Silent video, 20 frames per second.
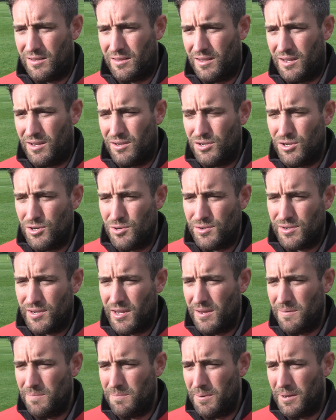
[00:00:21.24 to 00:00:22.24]
they're a new
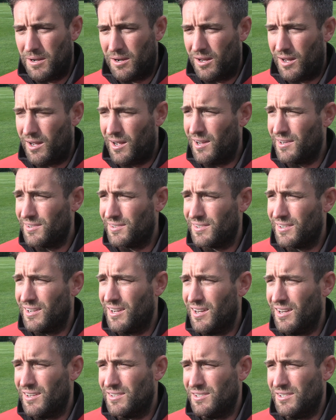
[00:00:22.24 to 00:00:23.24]
team, a bit like us,
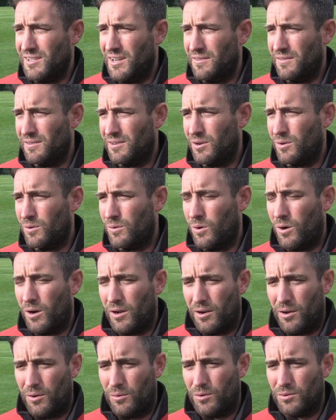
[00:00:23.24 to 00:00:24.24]
so you never
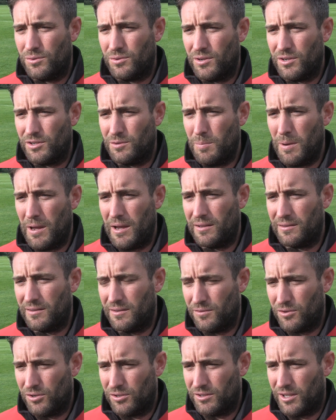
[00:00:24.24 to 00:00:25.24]
quite know what to expect.
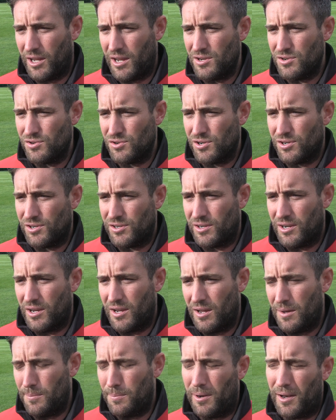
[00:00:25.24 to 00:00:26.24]
They've got dangerous
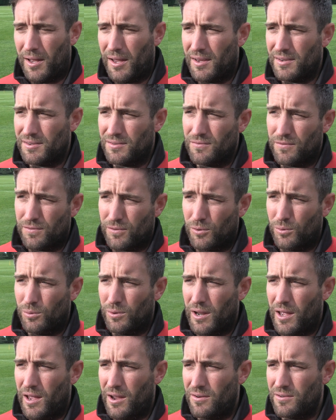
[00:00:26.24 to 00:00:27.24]
players in
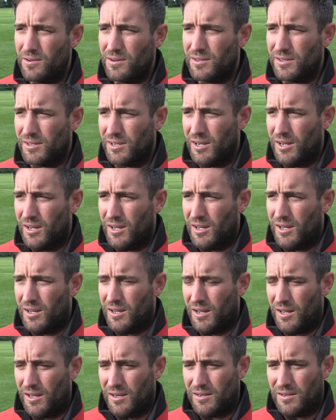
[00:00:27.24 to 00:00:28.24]
forward areas.
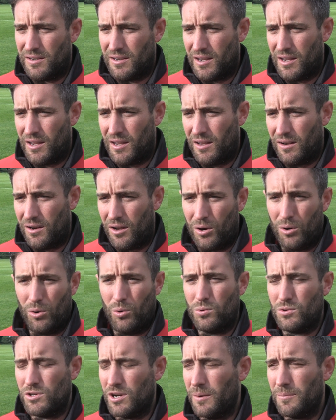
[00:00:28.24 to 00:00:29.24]
And like
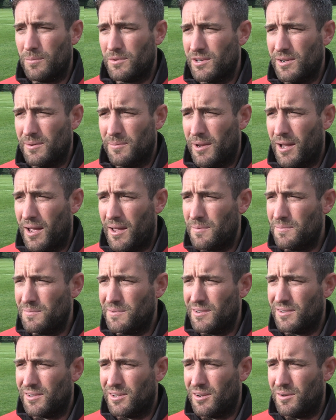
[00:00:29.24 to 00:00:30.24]
all championship games,
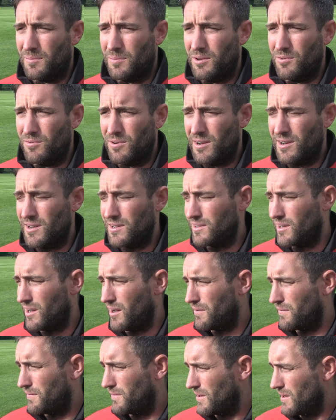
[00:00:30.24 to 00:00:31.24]
it's going to be really
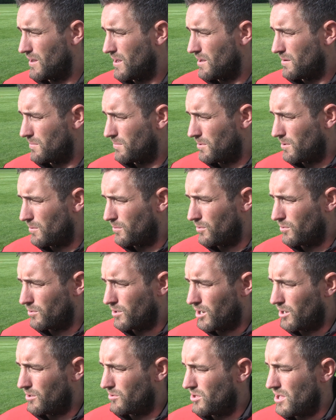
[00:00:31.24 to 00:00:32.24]
tough. But we'll
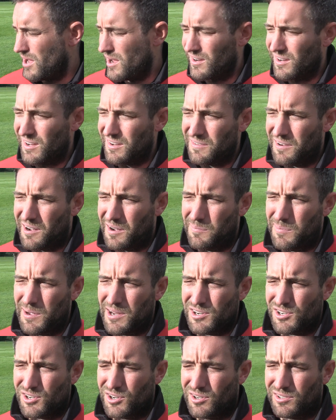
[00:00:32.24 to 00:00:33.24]
go there and give it our
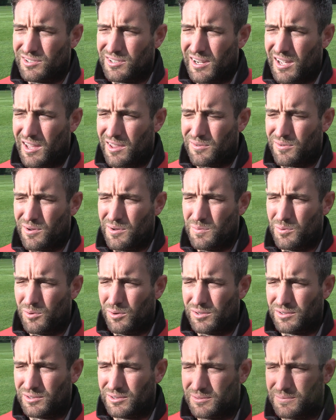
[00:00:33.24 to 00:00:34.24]
best shot to get 3
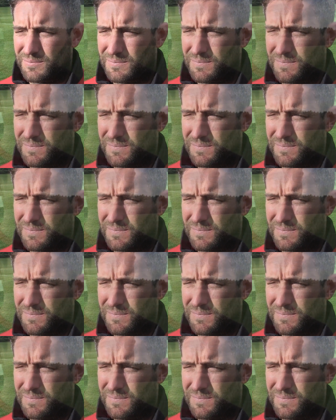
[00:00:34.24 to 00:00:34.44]
points.